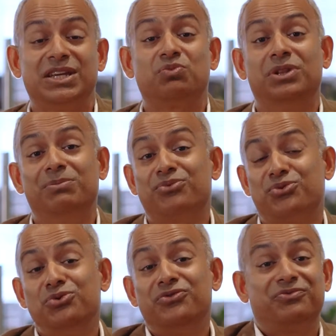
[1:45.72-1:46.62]
it will
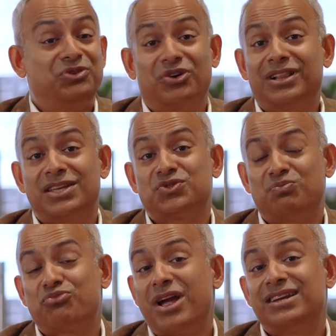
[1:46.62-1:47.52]
improve your classroom
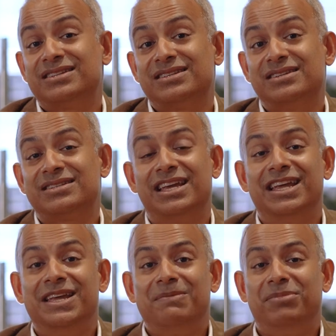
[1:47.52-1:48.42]
practices,
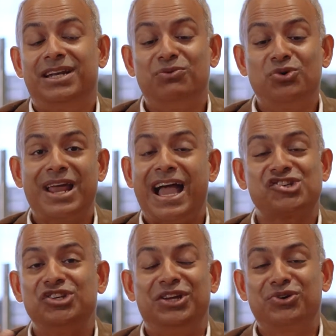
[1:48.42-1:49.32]
but it won't
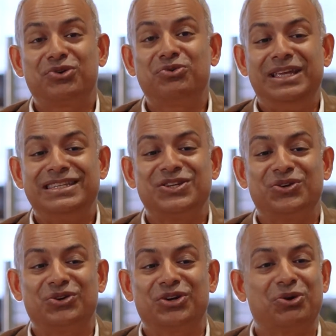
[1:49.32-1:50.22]
actually increase
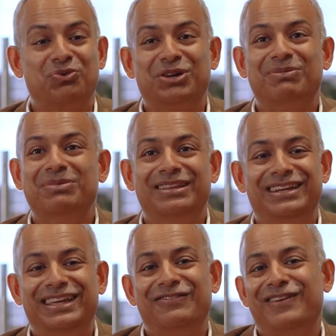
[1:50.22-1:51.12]
your career
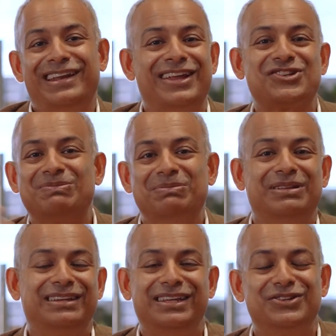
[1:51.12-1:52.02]
mobility, financial
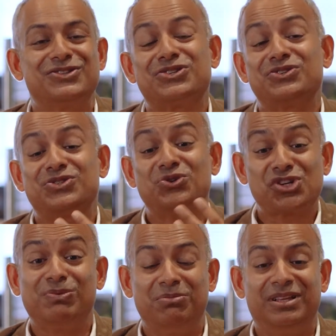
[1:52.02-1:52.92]
mobility, and
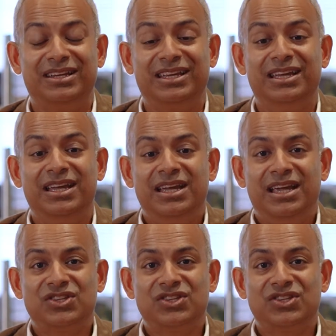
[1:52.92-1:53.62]
social mobility. And